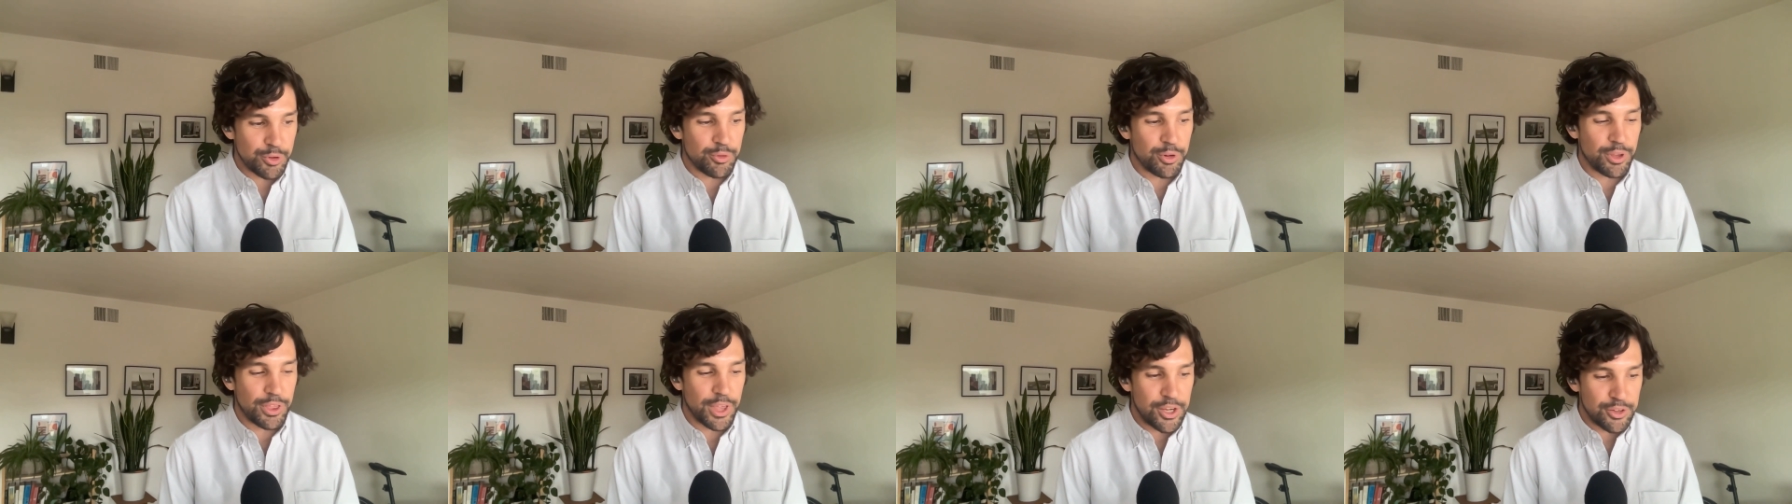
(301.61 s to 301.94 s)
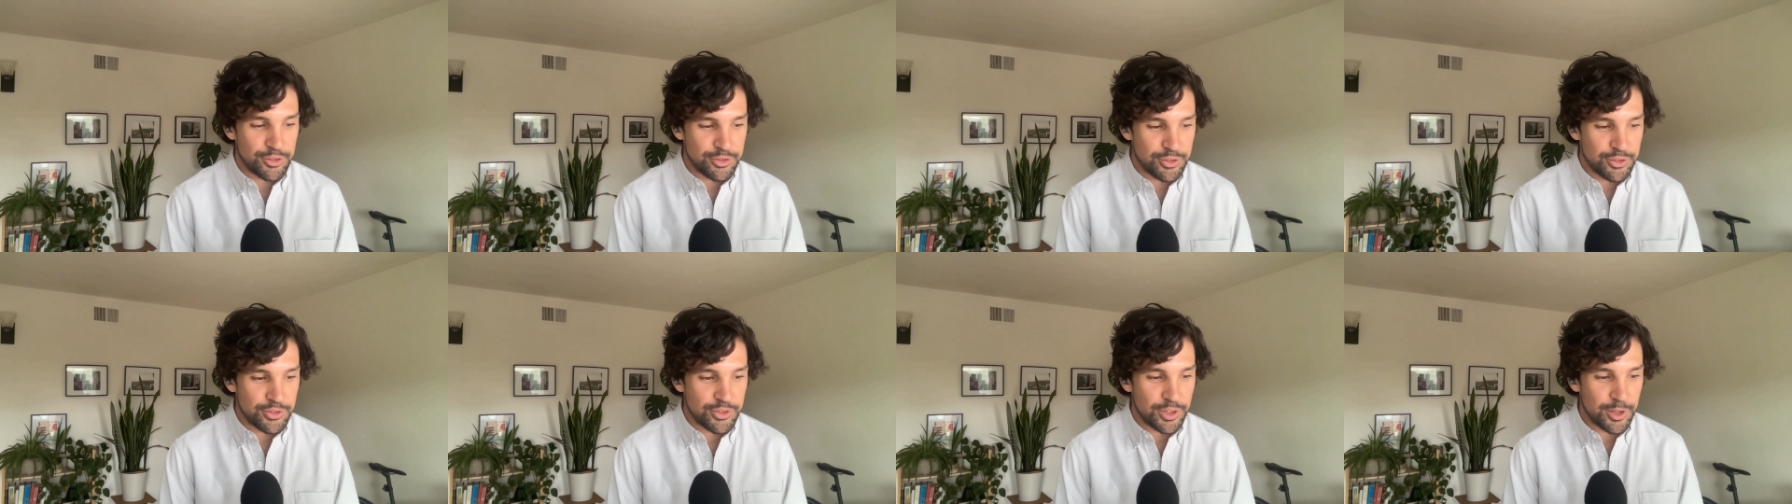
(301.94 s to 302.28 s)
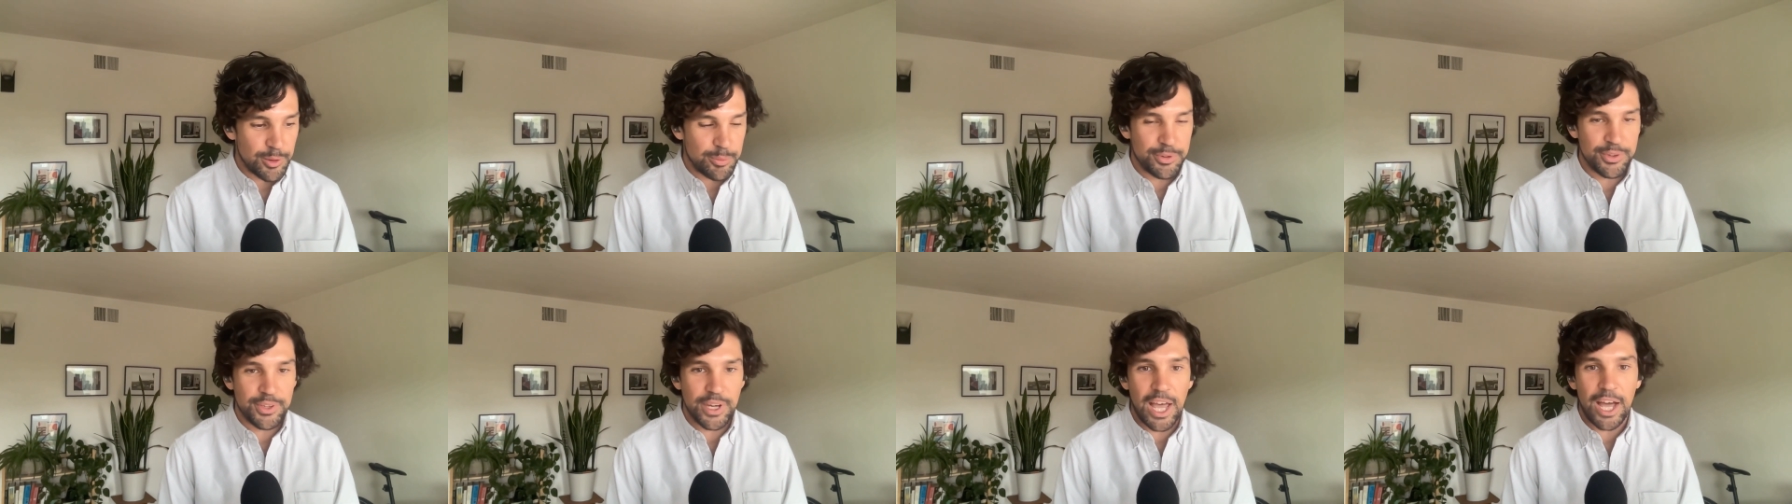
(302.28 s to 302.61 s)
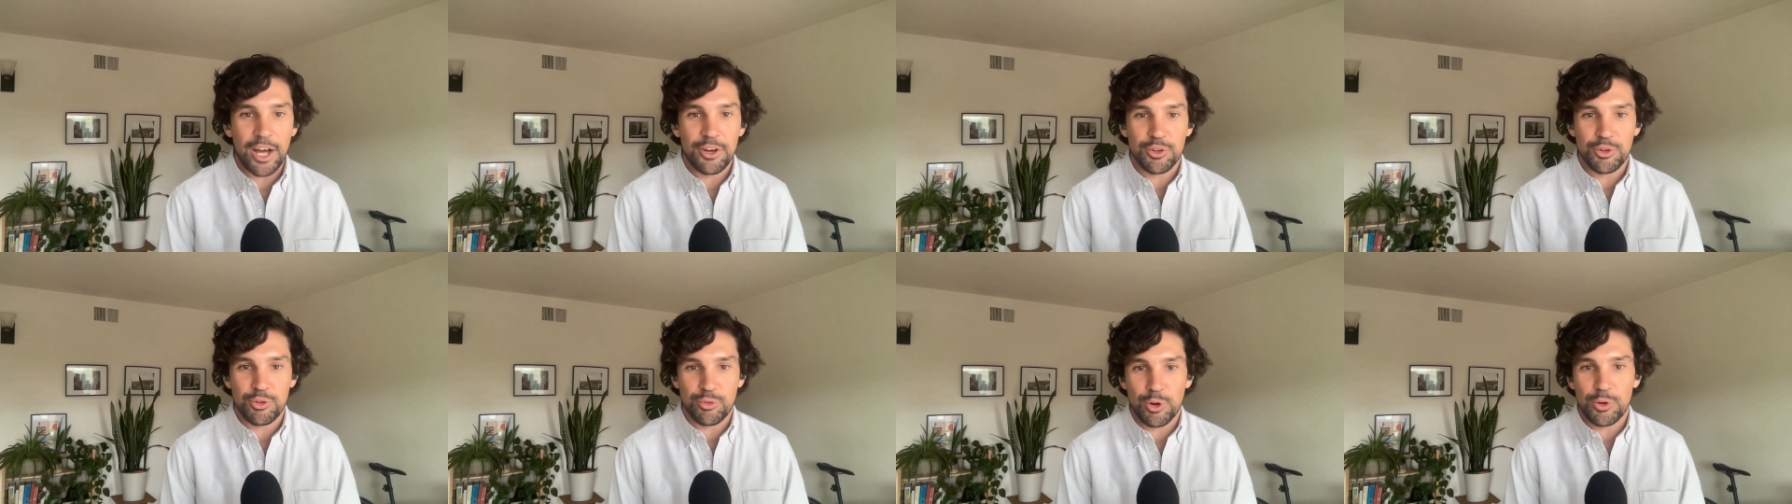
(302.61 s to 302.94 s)
relationships and
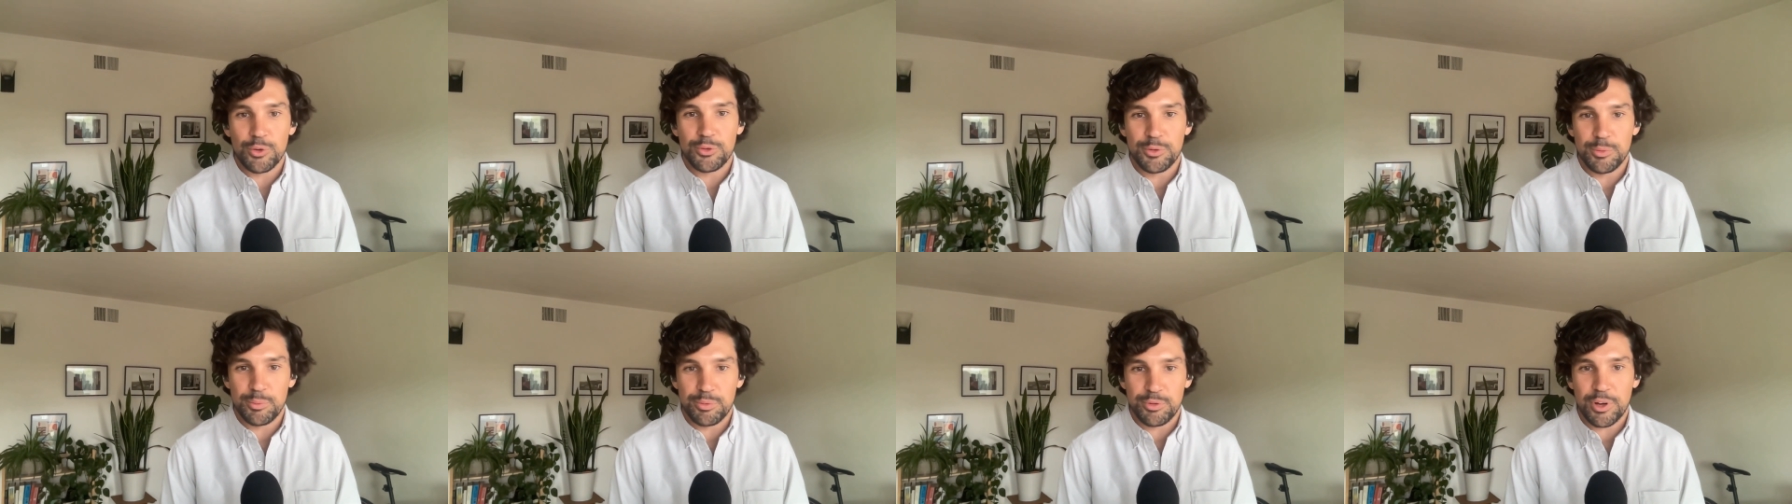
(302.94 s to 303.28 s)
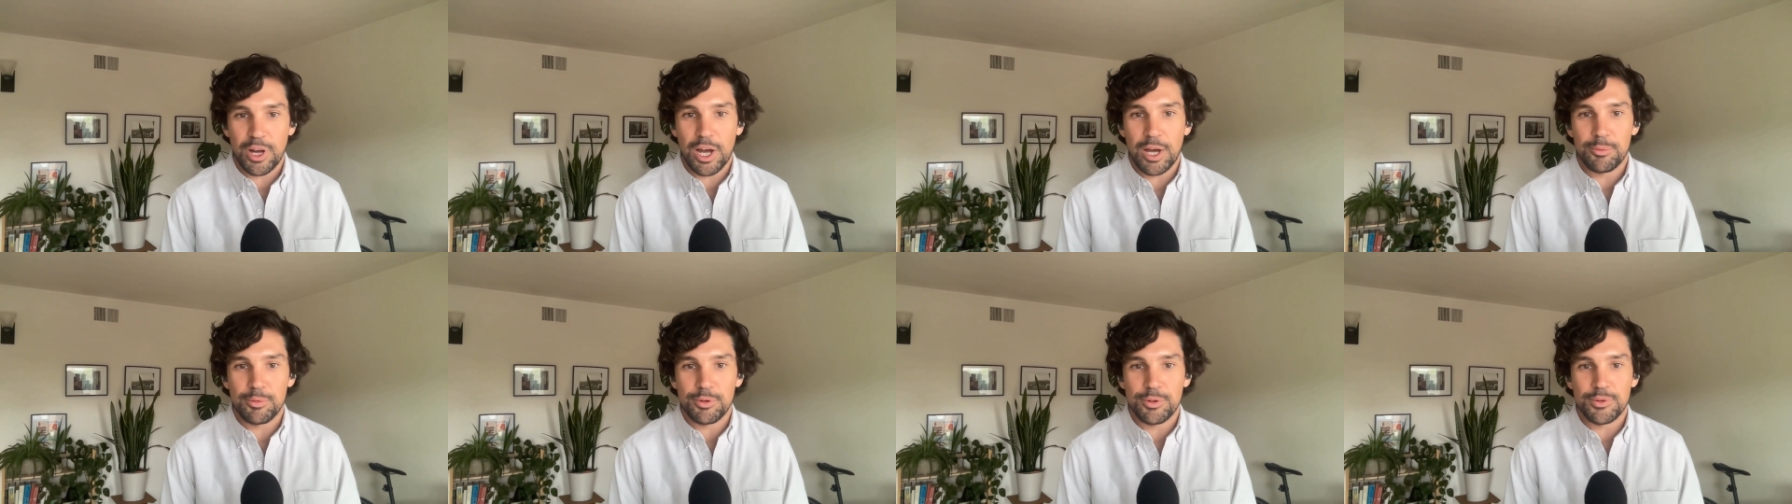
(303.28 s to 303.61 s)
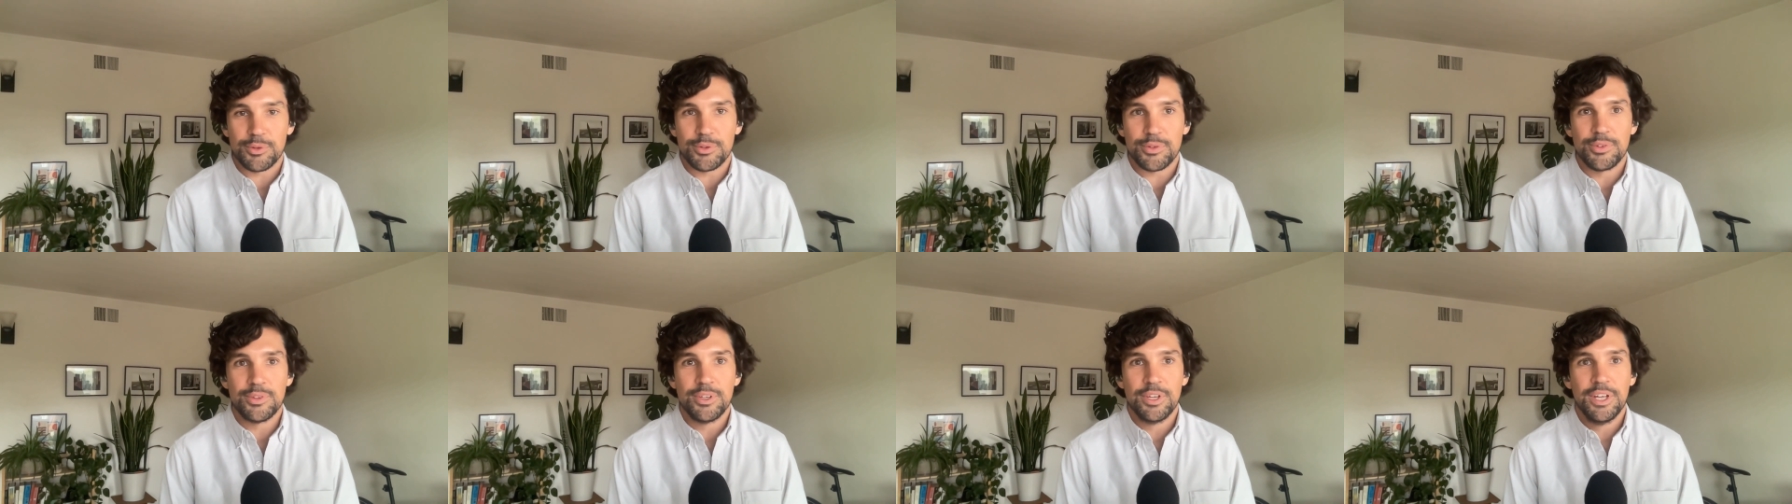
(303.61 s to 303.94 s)
how to grow subscribers